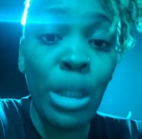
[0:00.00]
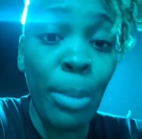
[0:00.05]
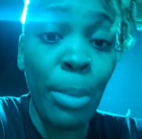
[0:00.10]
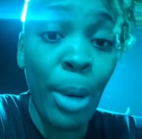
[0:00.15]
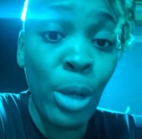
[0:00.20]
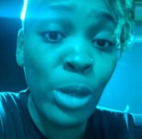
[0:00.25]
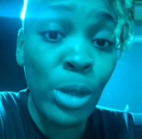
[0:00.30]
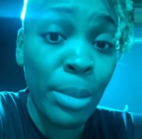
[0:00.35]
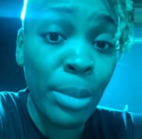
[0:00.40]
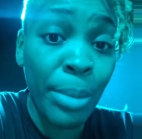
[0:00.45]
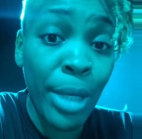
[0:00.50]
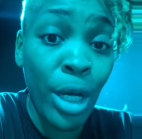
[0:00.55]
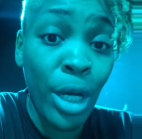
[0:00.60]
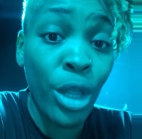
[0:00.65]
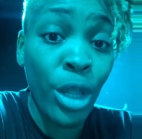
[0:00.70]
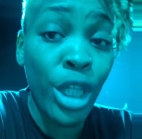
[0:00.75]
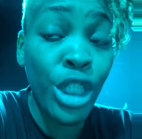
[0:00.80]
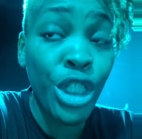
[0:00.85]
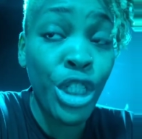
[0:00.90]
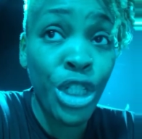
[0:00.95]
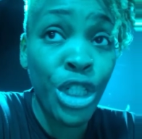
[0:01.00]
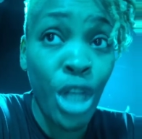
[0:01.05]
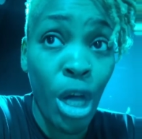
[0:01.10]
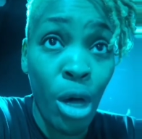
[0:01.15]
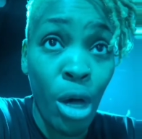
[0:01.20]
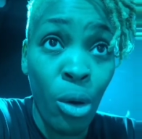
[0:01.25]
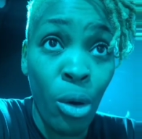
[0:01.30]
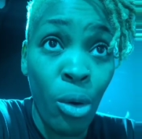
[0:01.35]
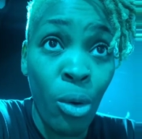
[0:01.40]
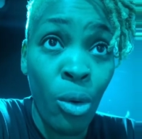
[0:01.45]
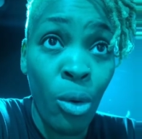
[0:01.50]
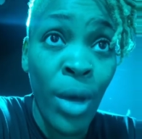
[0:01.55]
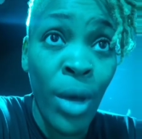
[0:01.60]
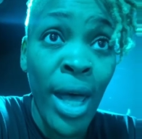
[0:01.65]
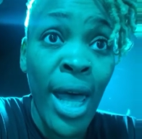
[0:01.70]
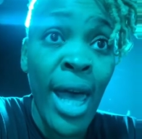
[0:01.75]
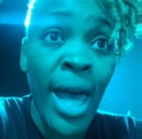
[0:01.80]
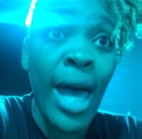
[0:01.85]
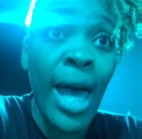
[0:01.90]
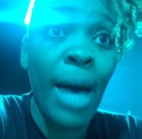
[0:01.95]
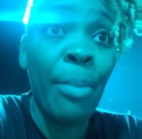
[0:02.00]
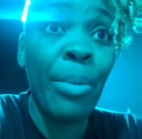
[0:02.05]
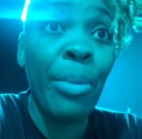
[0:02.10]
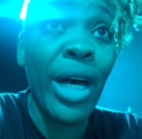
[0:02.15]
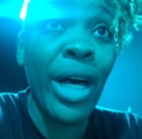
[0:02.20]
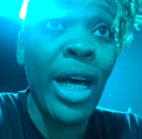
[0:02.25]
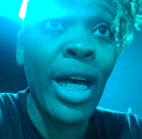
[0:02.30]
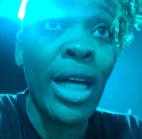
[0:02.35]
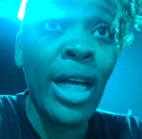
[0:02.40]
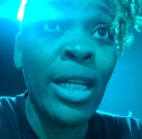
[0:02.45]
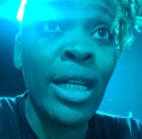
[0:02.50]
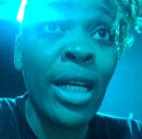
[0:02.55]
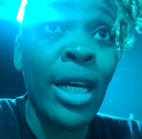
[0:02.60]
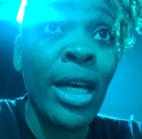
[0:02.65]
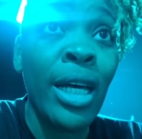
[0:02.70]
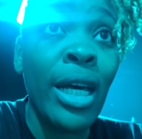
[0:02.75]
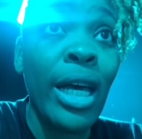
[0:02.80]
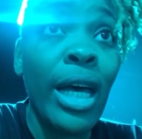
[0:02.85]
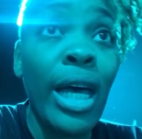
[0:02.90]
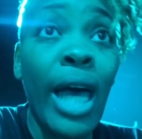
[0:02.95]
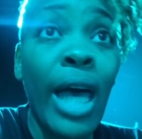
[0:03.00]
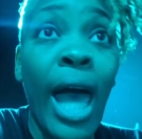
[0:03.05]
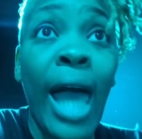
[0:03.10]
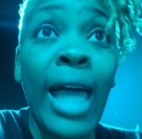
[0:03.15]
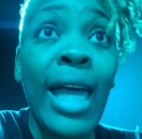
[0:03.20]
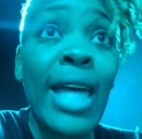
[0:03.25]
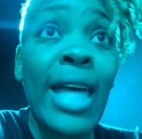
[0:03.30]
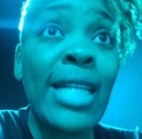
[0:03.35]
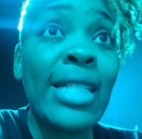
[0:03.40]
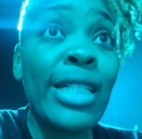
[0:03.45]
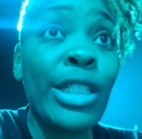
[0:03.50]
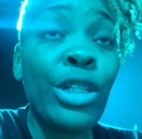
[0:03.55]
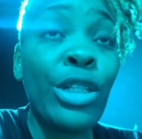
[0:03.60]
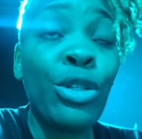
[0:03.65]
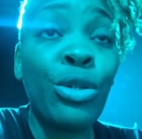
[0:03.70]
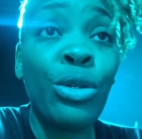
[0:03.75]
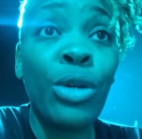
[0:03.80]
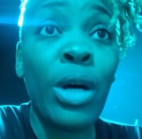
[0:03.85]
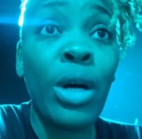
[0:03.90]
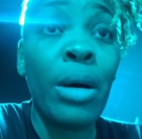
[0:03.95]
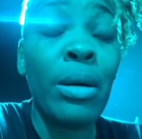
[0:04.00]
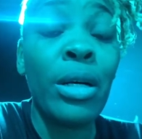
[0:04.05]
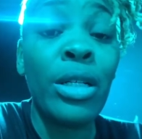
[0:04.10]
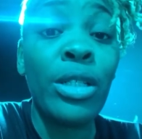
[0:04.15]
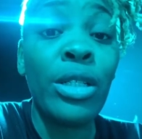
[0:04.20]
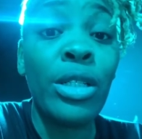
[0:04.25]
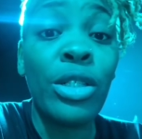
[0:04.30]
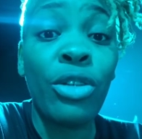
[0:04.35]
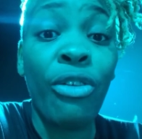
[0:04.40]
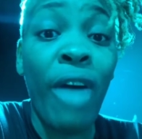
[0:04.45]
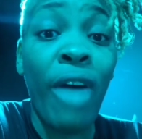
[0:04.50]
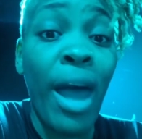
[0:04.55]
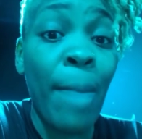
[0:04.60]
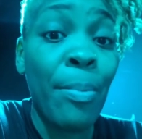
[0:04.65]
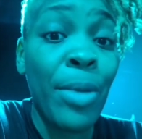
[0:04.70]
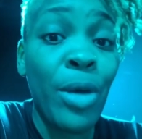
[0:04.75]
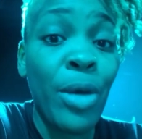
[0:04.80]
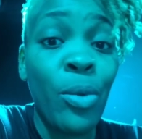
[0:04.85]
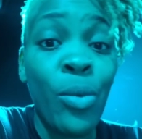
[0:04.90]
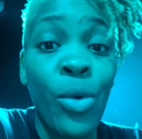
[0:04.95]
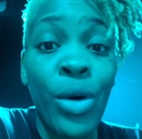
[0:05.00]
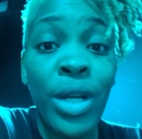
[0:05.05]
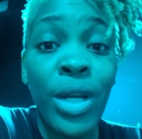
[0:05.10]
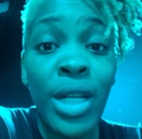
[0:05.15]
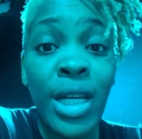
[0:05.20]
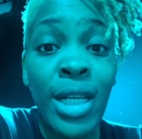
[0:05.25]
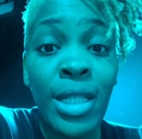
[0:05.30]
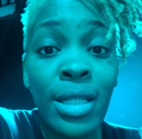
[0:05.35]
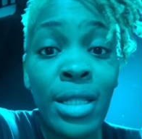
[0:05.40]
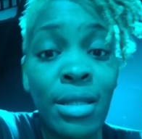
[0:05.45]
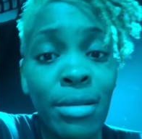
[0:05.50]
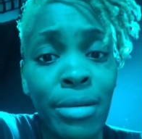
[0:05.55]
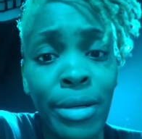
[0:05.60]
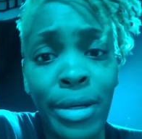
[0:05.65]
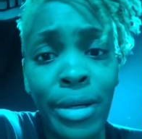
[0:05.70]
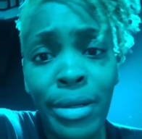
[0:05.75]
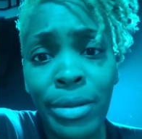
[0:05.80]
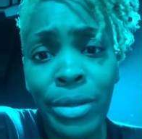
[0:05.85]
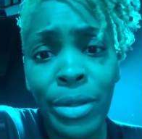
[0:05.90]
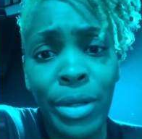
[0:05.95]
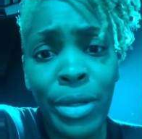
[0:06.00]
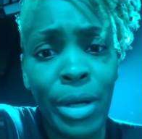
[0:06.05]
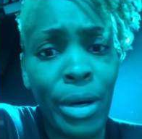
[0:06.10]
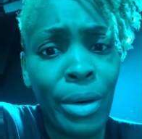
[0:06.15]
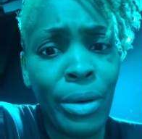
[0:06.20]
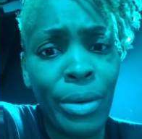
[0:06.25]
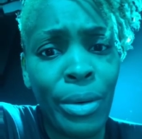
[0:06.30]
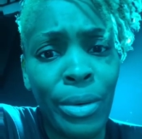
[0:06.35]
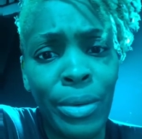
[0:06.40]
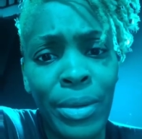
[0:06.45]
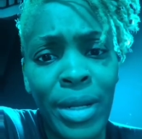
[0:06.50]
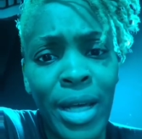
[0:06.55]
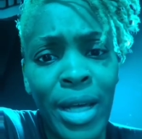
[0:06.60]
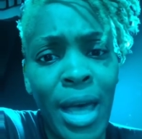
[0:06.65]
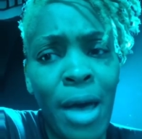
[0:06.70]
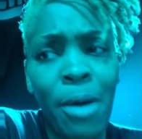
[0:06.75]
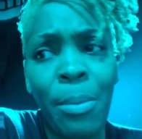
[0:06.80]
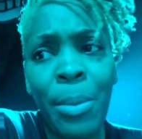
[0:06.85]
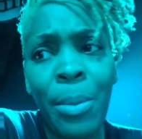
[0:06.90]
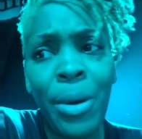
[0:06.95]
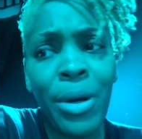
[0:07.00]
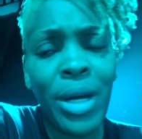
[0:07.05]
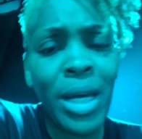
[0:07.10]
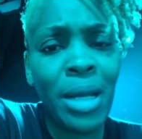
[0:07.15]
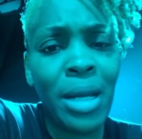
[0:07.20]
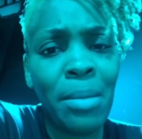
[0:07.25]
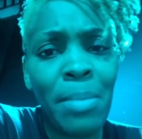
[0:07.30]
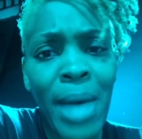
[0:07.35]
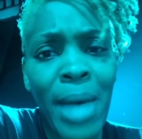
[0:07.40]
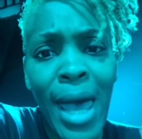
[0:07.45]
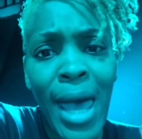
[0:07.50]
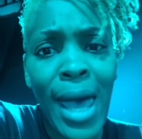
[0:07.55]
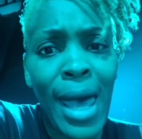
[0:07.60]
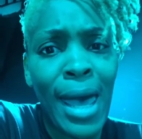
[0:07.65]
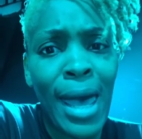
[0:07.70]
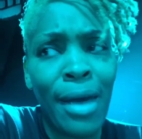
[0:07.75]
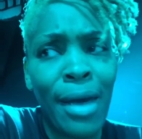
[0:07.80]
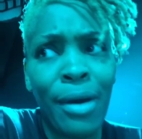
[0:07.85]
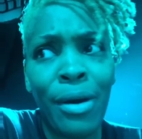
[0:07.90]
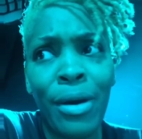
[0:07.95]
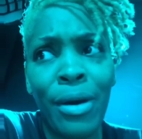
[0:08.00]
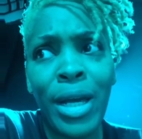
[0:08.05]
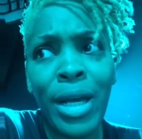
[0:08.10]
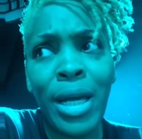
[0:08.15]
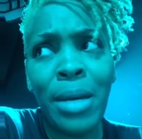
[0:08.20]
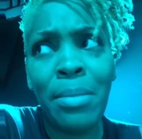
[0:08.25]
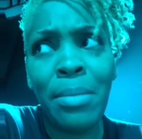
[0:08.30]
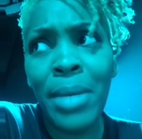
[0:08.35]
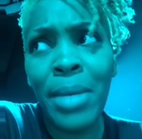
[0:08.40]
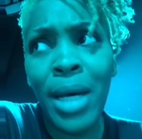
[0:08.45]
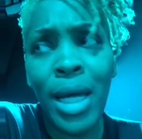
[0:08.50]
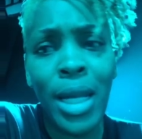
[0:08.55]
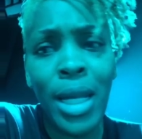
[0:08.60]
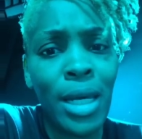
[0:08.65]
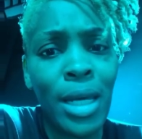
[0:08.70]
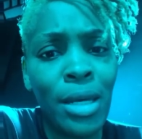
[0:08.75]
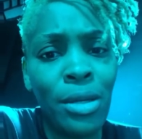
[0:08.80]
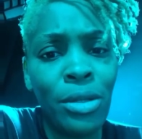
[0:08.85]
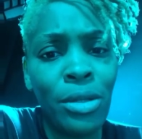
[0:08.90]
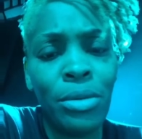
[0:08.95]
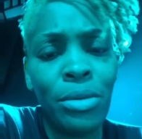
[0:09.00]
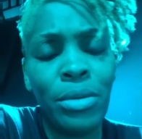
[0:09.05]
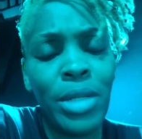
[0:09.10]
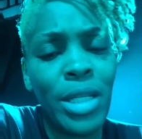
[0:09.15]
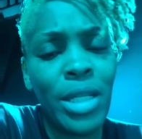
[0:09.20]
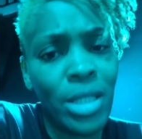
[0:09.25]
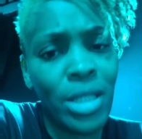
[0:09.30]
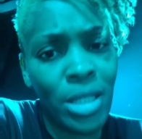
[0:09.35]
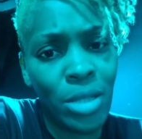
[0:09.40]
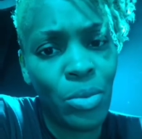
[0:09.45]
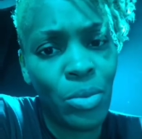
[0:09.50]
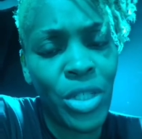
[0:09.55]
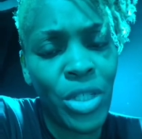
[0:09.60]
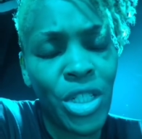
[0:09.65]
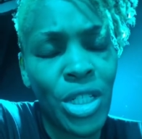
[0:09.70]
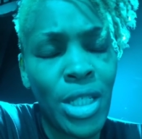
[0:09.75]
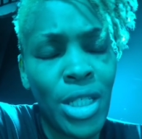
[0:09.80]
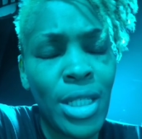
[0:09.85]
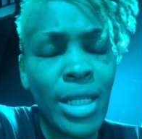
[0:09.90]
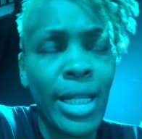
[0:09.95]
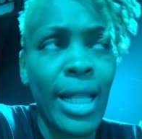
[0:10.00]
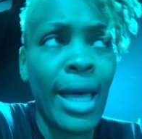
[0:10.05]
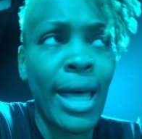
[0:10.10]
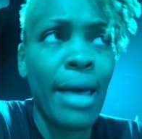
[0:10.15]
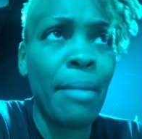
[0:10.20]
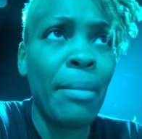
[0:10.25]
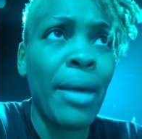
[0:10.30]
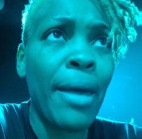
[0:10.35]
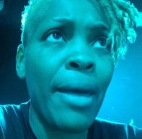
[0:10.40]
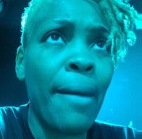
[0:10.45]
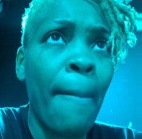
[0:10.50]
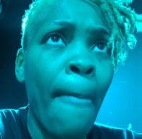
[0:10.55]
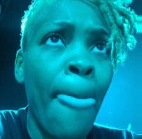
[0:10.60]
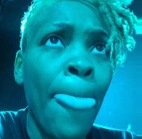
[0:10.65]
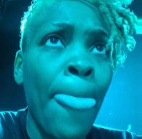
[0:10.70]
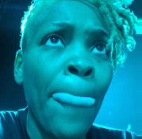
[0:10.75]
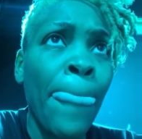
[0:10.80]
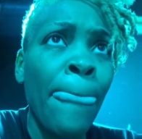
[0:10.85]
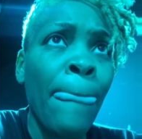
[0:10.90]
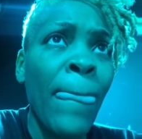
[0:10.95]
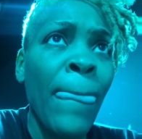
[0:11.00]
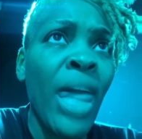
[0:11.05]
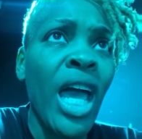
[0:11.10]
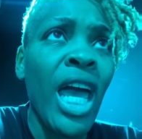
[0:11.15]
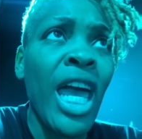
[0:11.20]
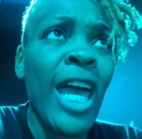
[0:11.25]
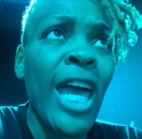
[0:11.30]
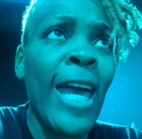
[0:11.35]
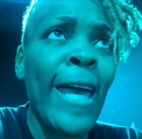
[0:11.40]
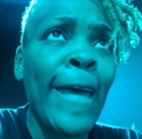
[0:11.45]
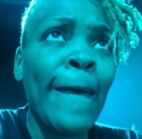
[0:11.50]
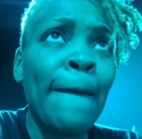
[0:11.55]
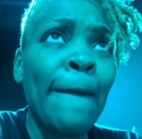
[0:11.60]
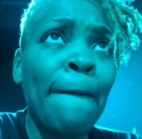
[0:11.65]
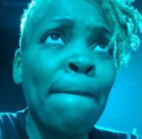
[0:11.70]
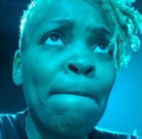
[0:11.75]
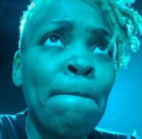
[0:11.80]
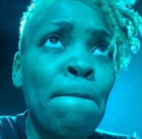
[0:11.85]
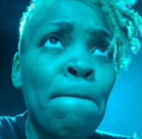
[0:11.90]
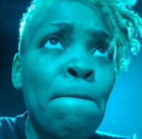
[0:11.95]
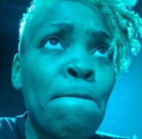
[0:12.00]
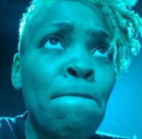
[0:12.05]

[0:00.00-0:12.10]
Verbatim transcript: supposed to be on the show, but I guess little uh, Scrappy wanted, you know, to help her get a bag or get money. This is what she's claiming. And